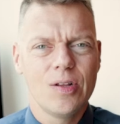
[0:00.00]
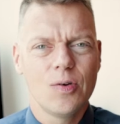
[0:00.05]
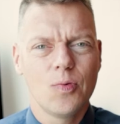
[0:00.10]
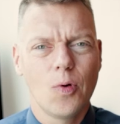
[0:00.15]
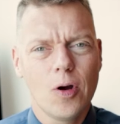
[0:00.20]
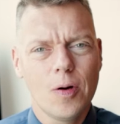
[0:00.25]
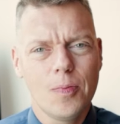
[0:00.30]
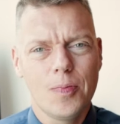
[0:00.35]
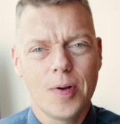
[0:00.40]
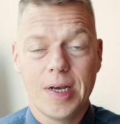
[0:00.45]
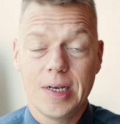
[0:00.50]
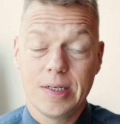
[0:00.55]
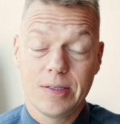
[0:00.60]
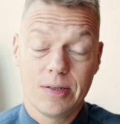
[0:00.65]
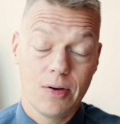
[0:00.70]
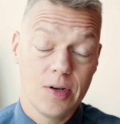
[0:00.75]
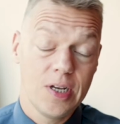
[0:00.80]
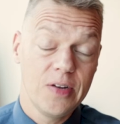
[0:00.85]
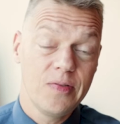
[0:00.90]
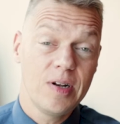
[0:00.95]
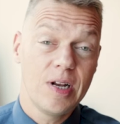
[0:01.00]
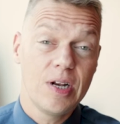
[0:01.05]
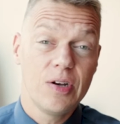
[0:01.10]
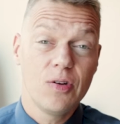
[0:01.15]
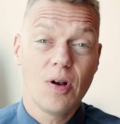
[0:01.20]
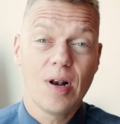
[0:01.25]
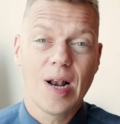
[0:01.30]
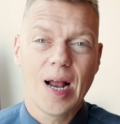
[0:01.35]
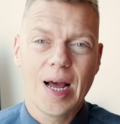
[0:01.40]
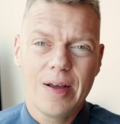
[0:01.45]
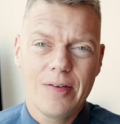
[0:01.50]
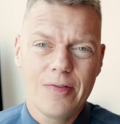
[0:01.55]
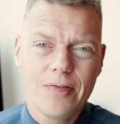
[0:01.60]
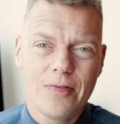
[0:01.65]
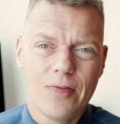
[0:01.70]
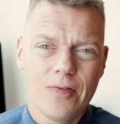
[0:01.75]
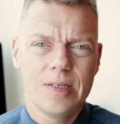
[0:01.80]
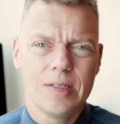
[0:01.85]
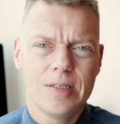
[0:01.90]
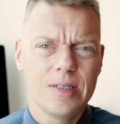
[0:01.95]
in the workplace or even in your
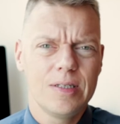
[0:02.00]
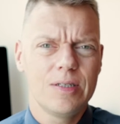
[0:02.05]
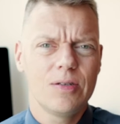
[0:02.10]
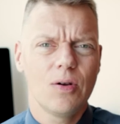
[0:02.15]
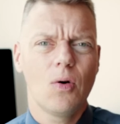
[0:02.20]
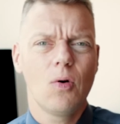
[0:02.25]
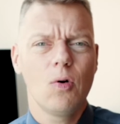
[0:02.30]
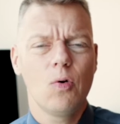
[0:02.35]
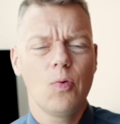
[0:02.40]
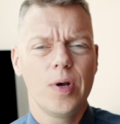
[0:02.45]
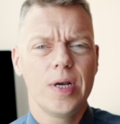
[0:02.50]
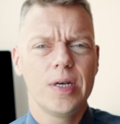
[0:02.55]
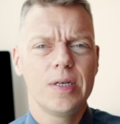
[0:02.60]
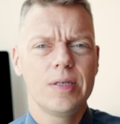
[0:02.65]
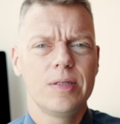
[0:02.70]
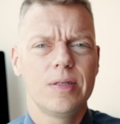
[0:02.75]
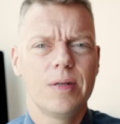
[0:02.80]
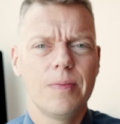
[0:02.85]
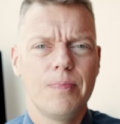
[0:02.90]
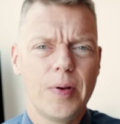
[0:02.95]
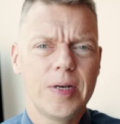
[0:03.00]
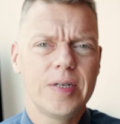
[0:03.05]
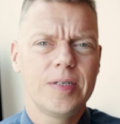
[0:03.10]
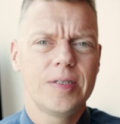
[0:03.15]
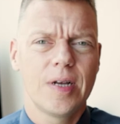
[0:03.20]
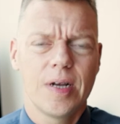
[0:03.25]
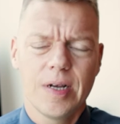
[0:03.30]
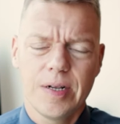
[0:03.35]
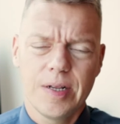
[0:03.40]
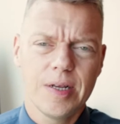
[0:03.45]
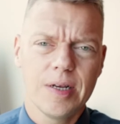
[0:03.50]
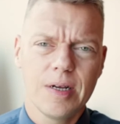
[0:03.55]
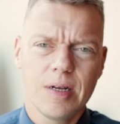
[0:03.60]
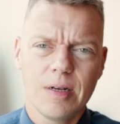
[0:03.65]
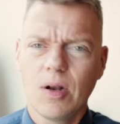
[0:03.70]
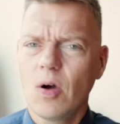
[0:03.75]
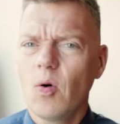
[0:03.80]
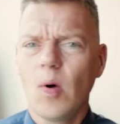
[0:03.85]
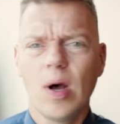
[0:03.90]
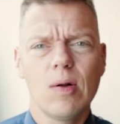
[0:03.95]
life, is this always the best idea?
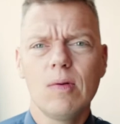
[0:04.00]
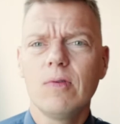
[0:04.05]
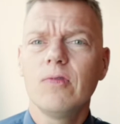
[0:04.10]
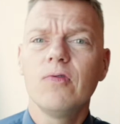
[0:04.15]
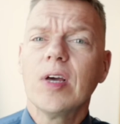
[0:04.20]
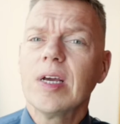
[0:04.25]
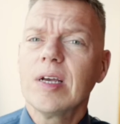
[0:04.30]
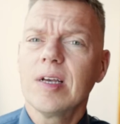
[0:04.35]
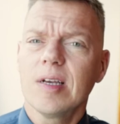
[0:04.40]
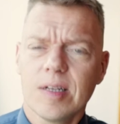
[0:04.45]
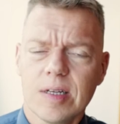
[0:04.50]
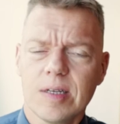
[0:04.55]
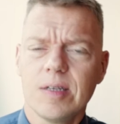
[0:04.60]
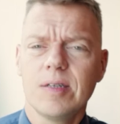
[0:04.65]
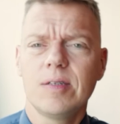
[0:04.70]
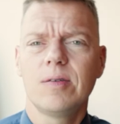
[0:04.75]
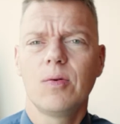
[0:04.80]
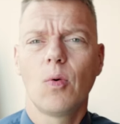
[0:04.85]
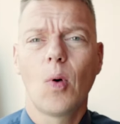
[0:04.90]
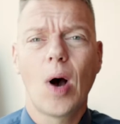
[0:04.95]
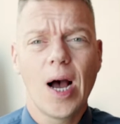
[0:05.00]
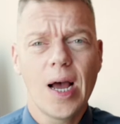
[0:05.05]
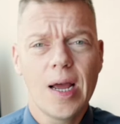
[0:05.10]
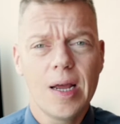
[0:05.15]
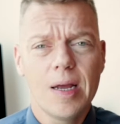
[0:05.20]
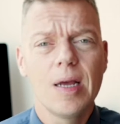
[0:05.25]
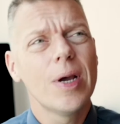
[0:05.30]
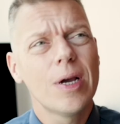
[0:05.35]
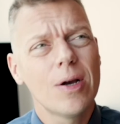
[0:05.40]
No, I don't think it is. Why?